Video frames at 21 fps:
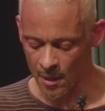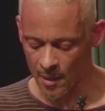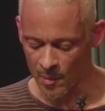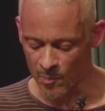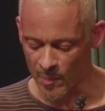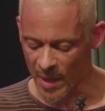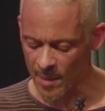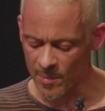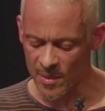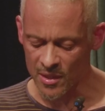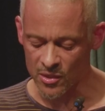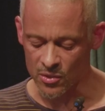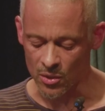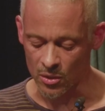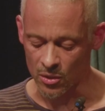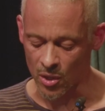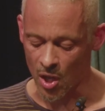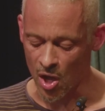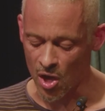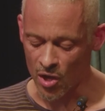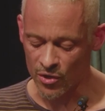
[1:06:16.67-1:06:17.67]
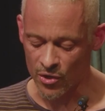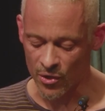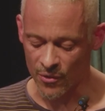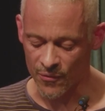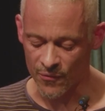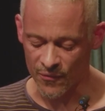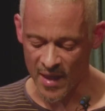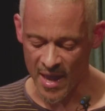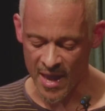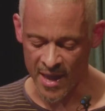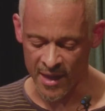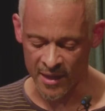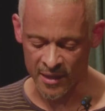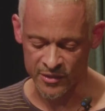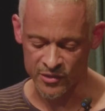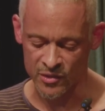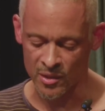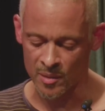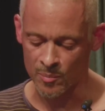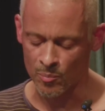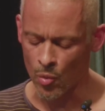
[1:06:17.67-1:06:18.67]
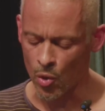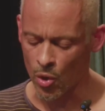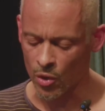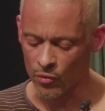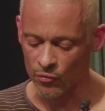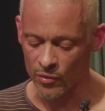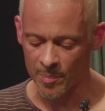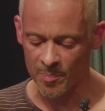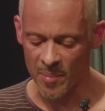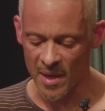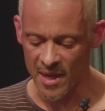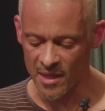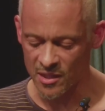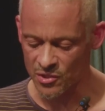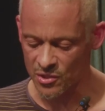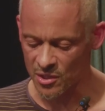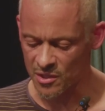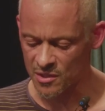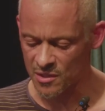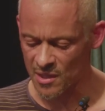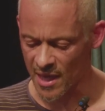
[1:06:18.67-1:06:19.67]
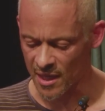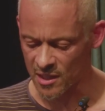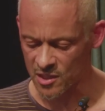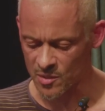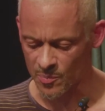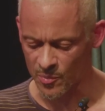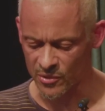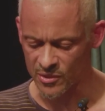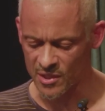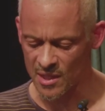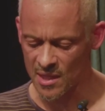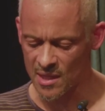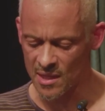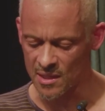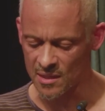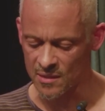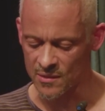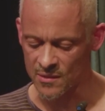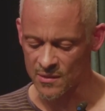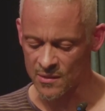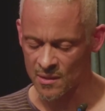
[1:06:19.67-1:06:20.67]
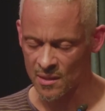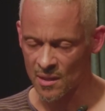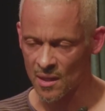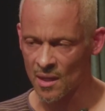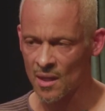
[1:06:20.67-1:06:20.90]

maybe to longer fangs and more rapacious expertise,